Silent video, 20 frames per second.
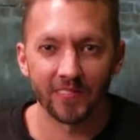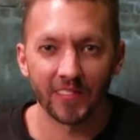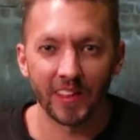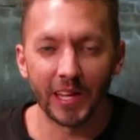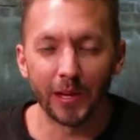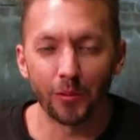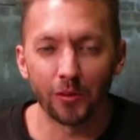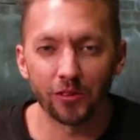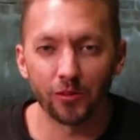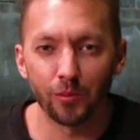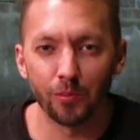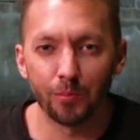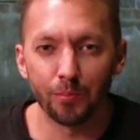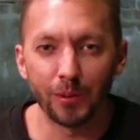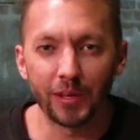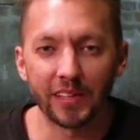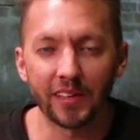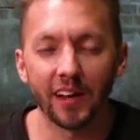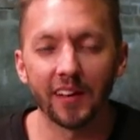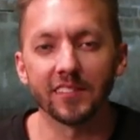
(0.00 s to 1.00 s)
It was
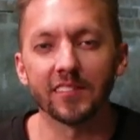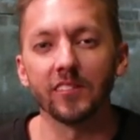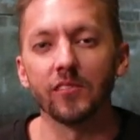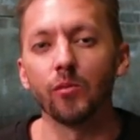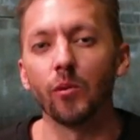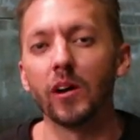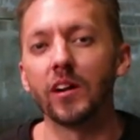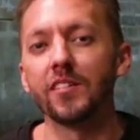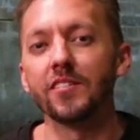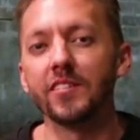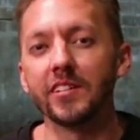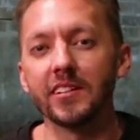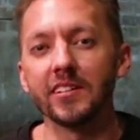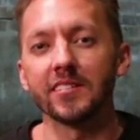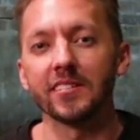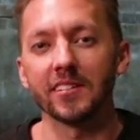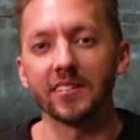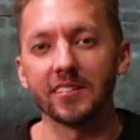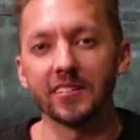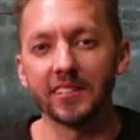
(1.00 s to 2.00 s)
because of what
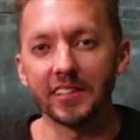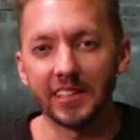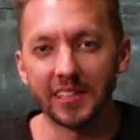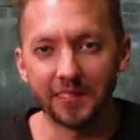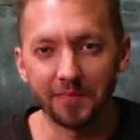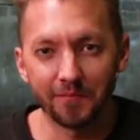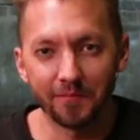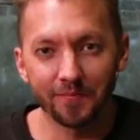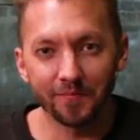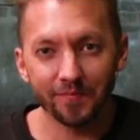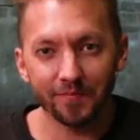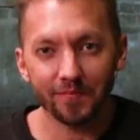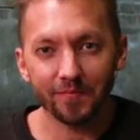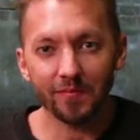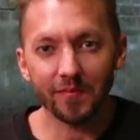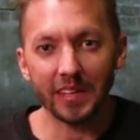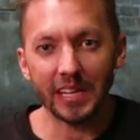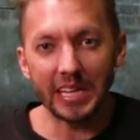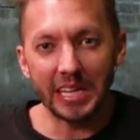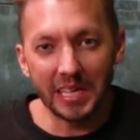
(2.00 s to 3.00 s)
Jesus did
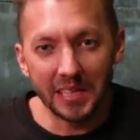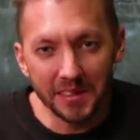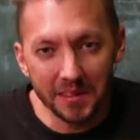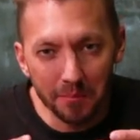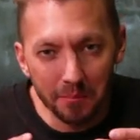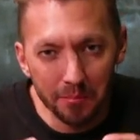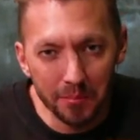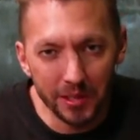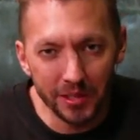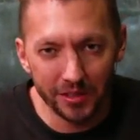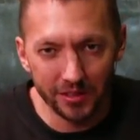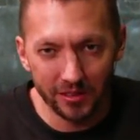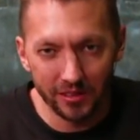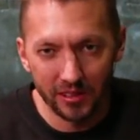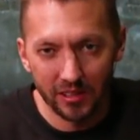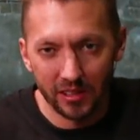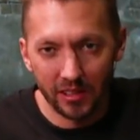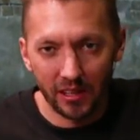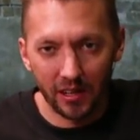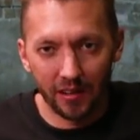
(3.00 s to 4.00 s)
in the middle
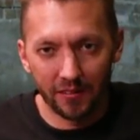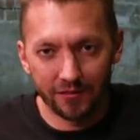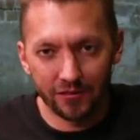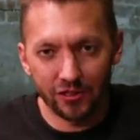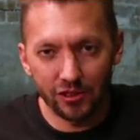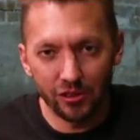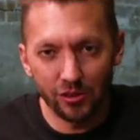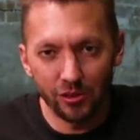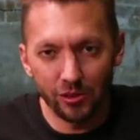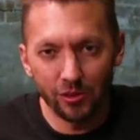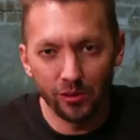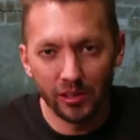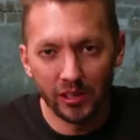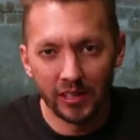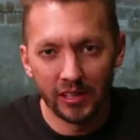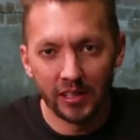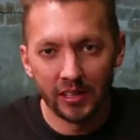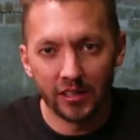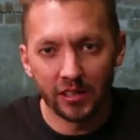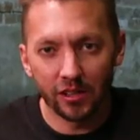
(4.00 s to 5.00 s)
of two
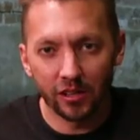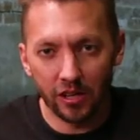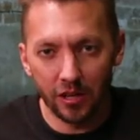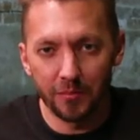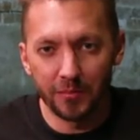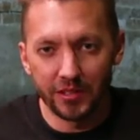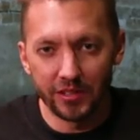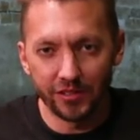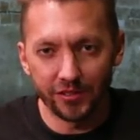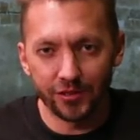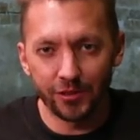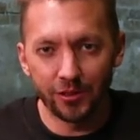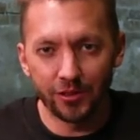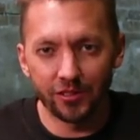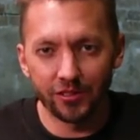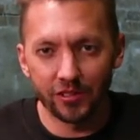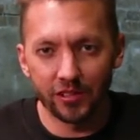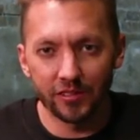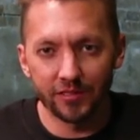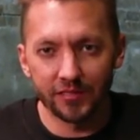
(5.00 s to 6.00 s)
criminals who
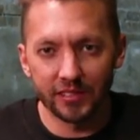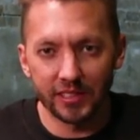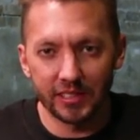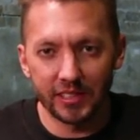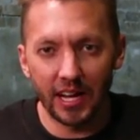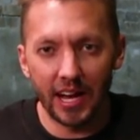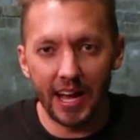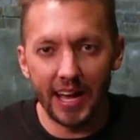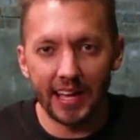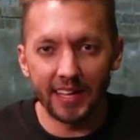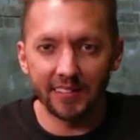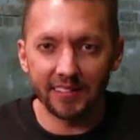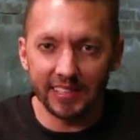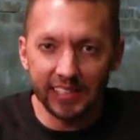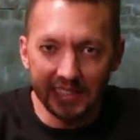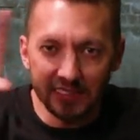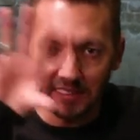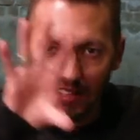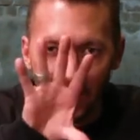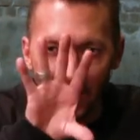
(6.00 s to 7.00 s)
deserved to die, as
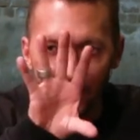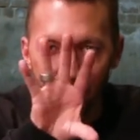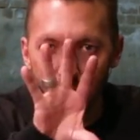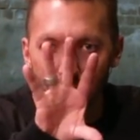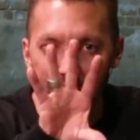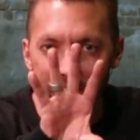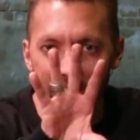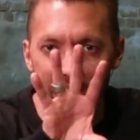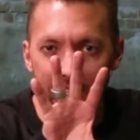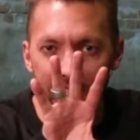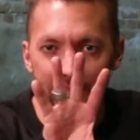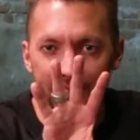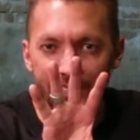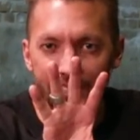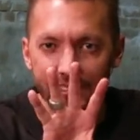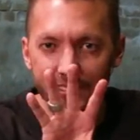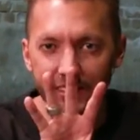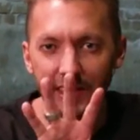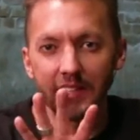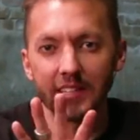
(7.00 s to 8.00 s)
he died right there in
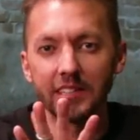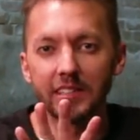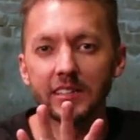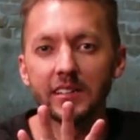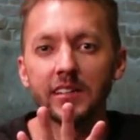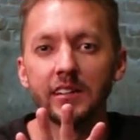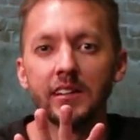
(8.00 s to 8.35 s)
the center,